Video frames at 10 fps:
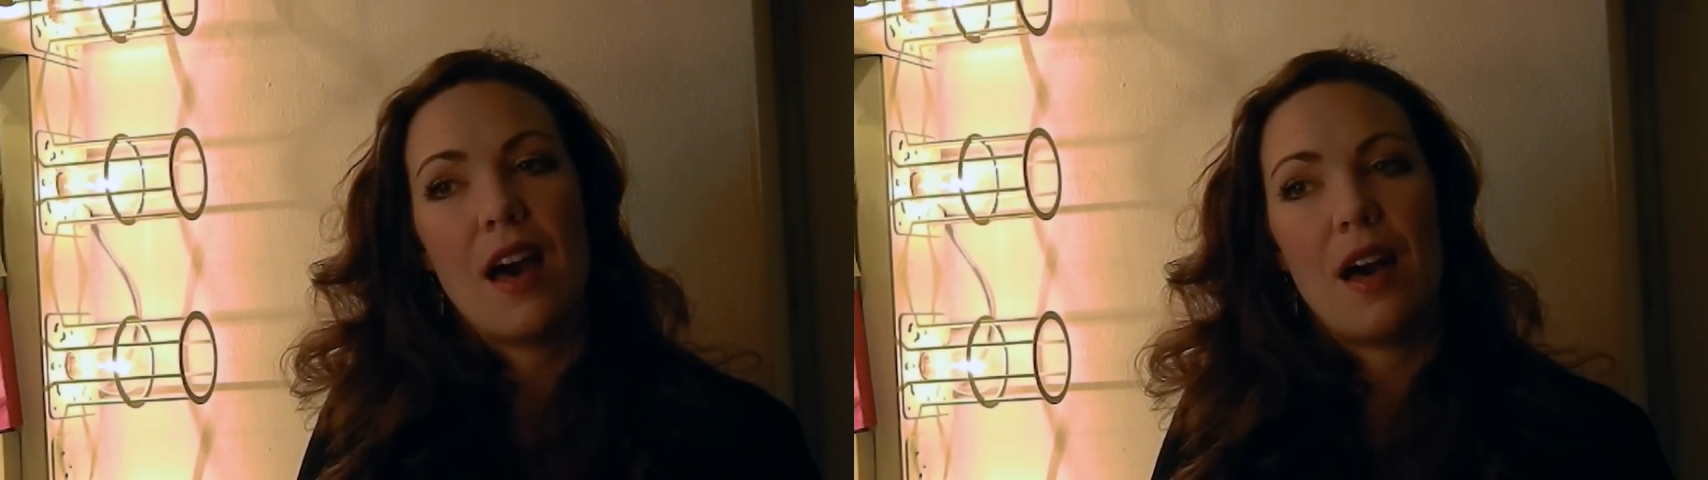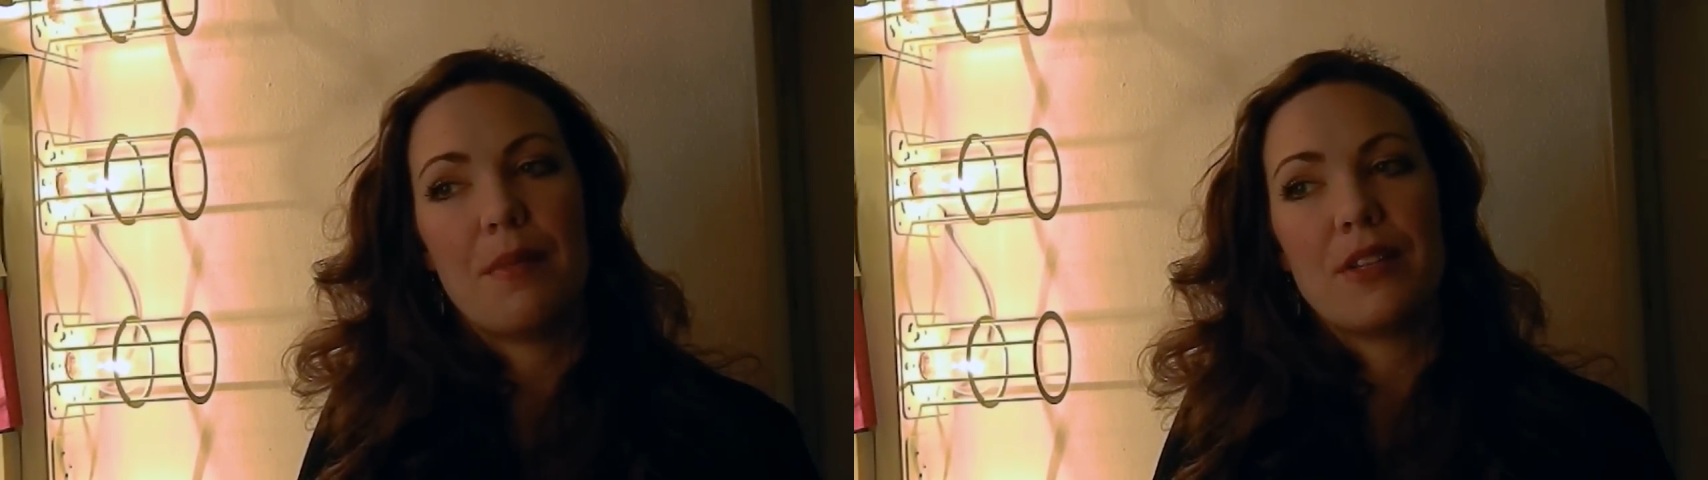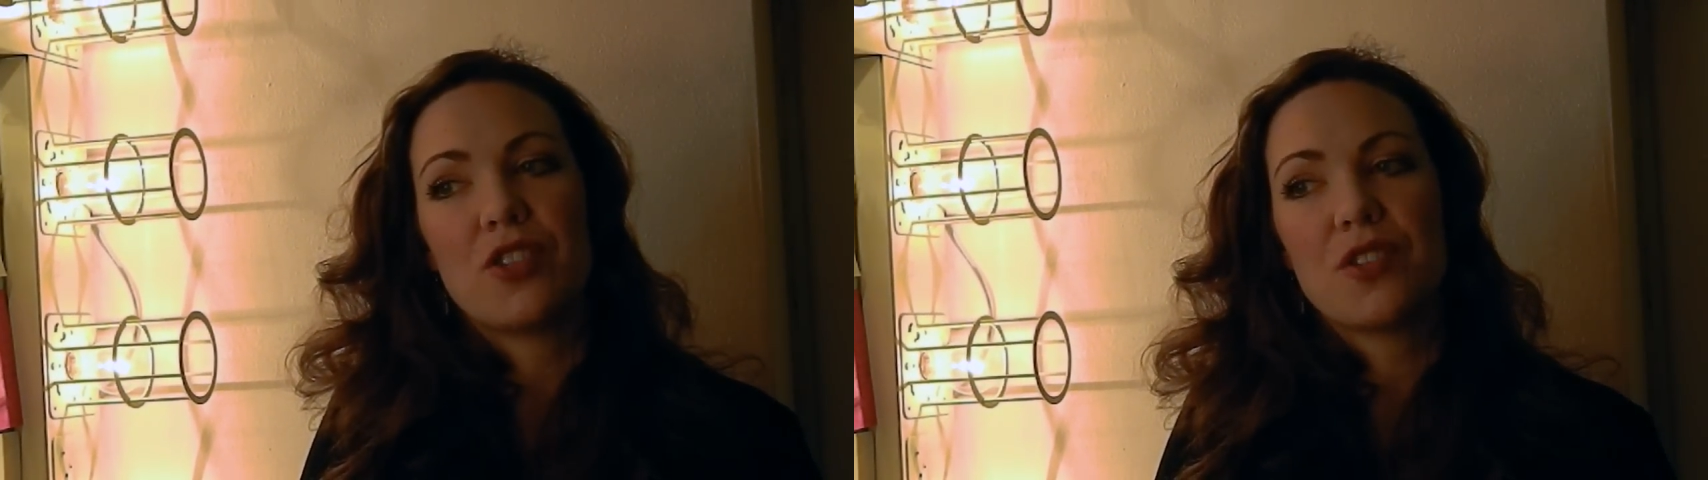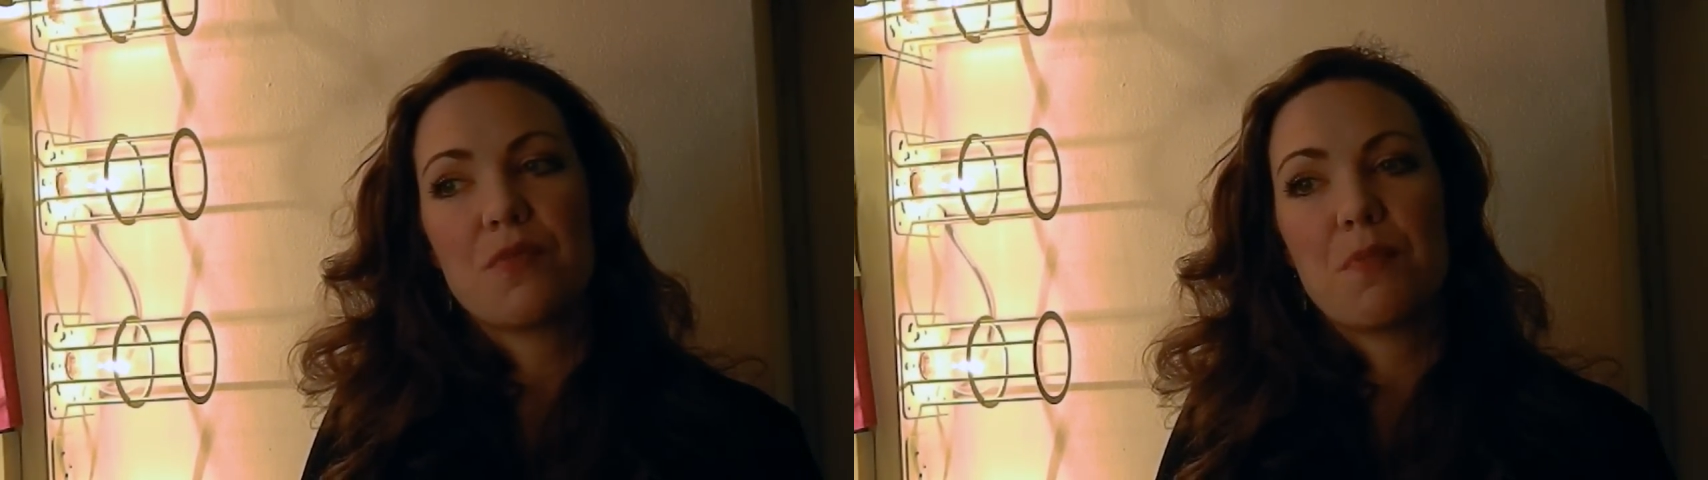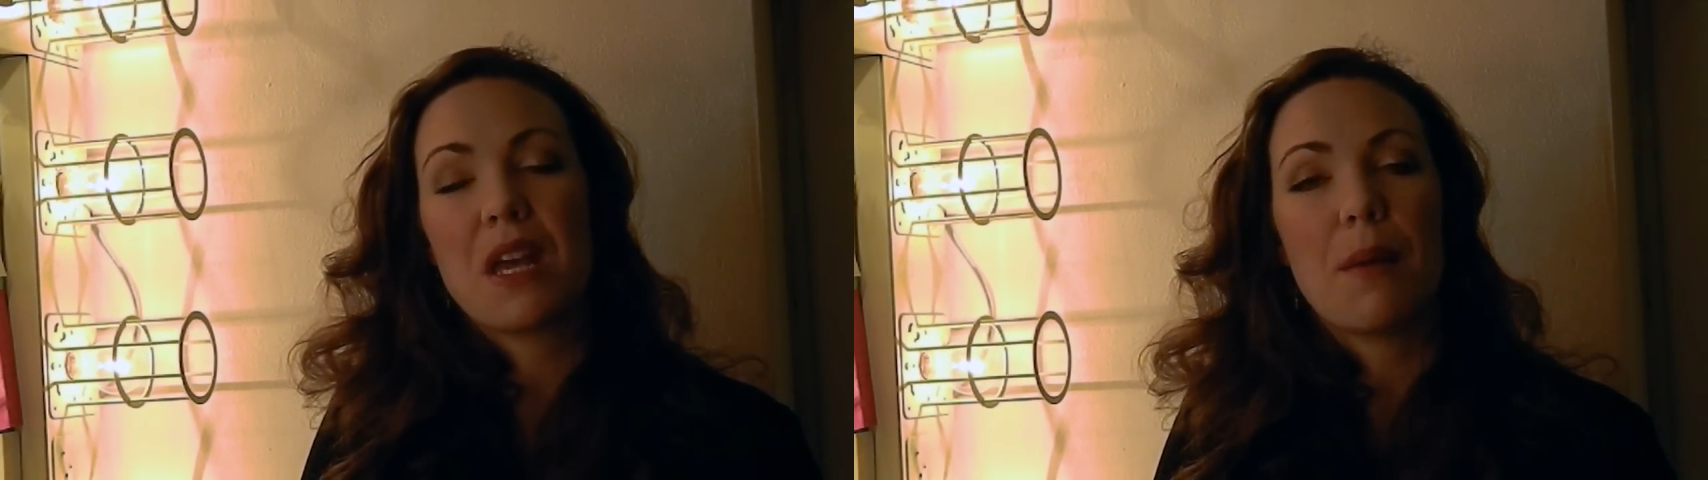and
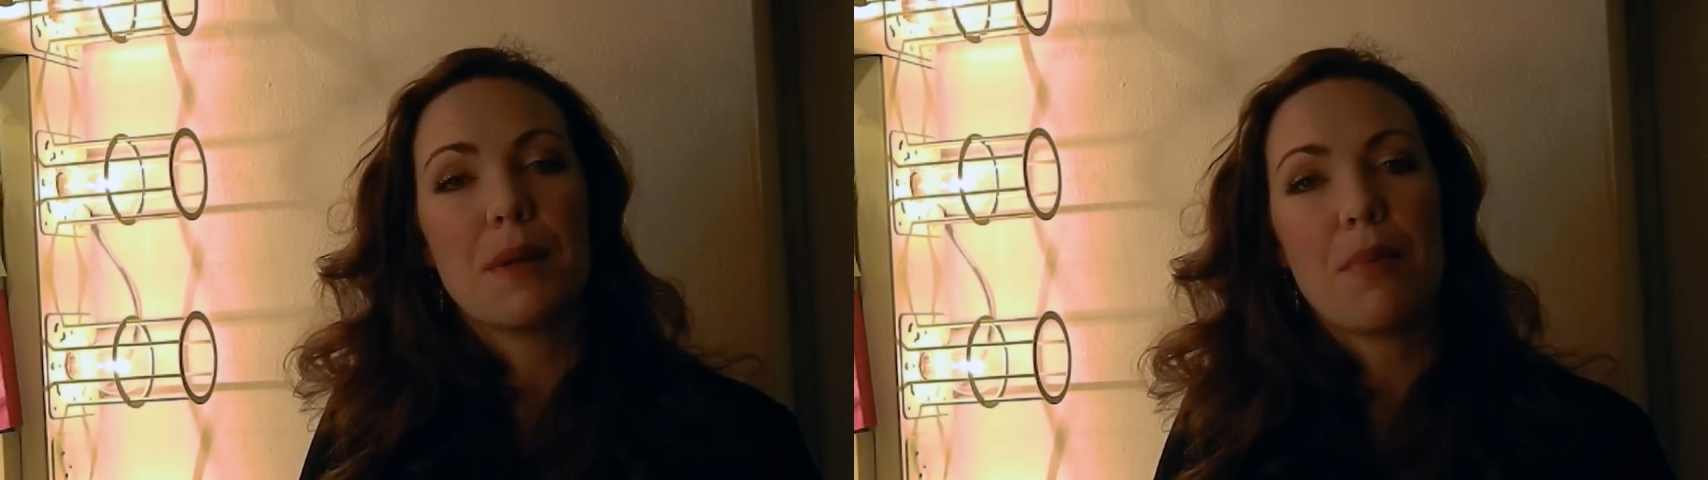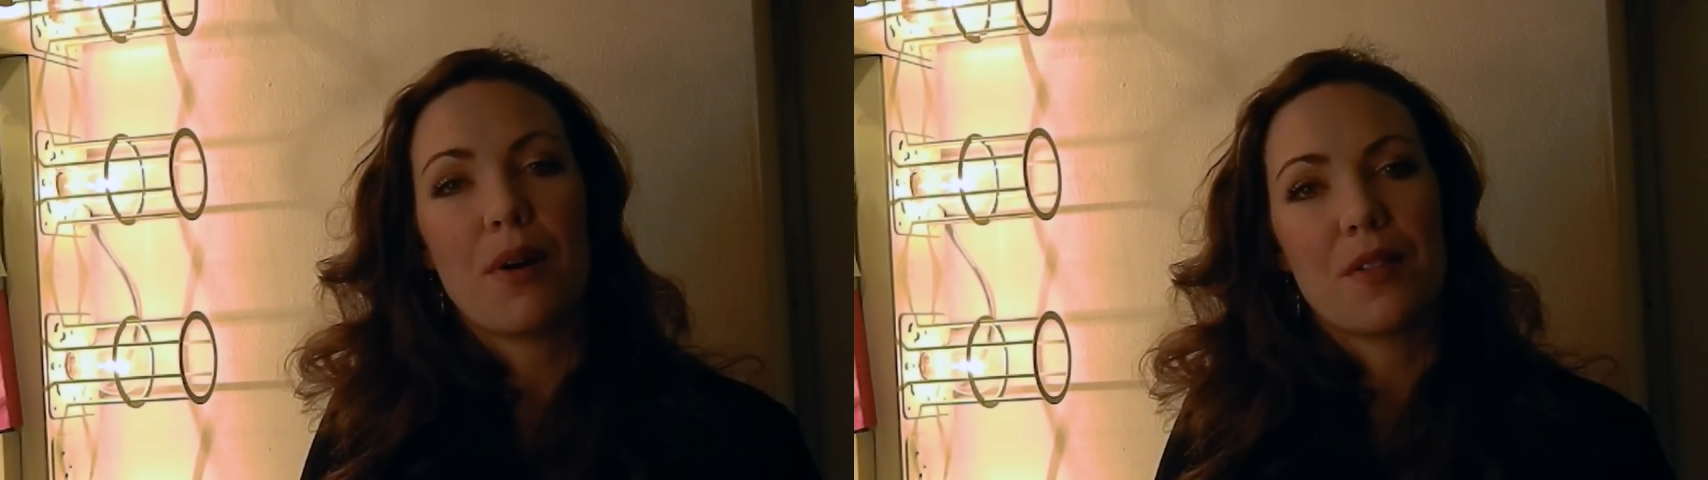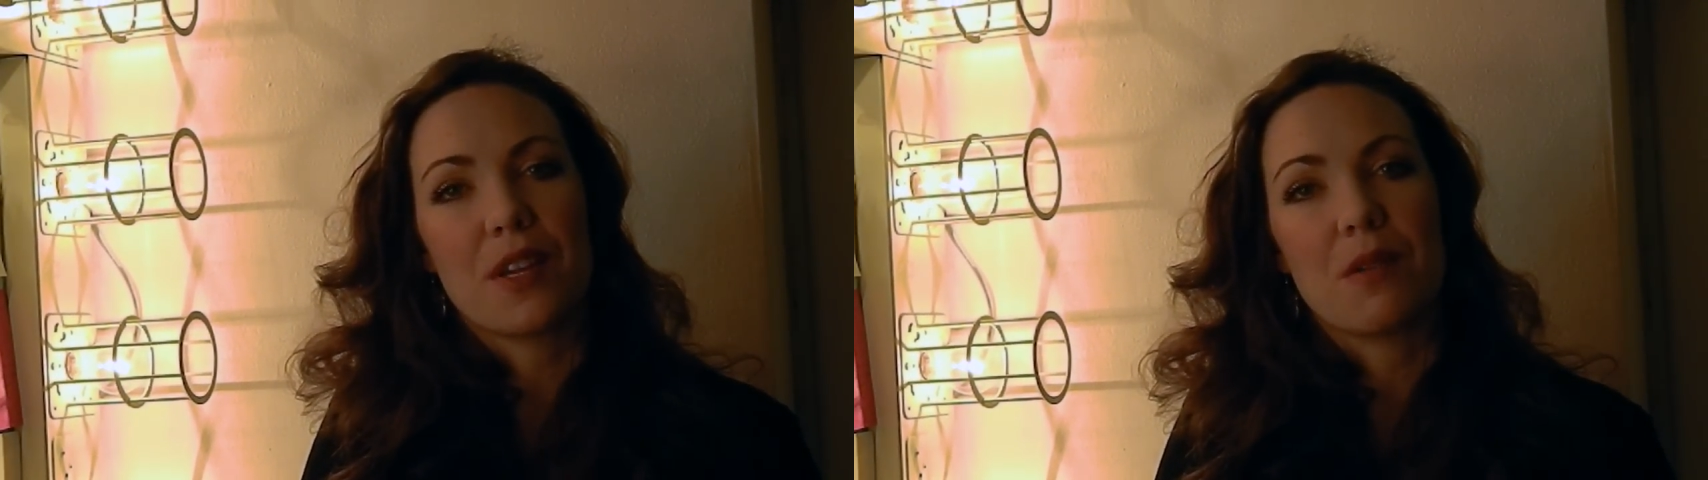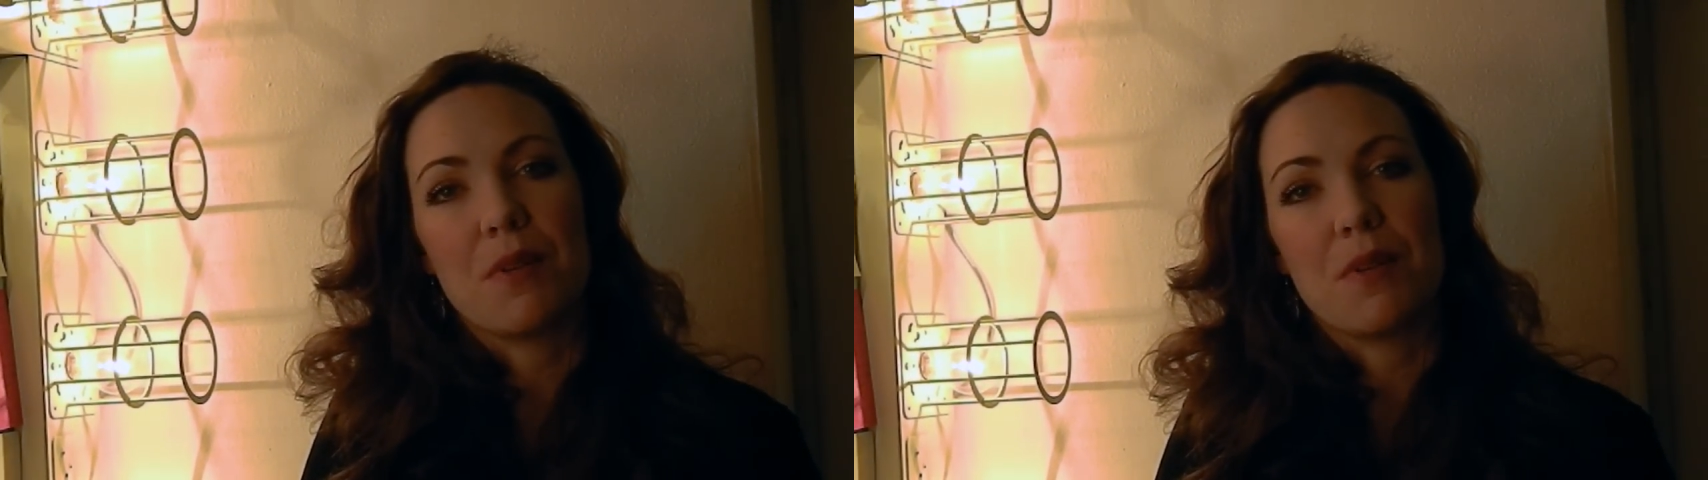just becoming part of the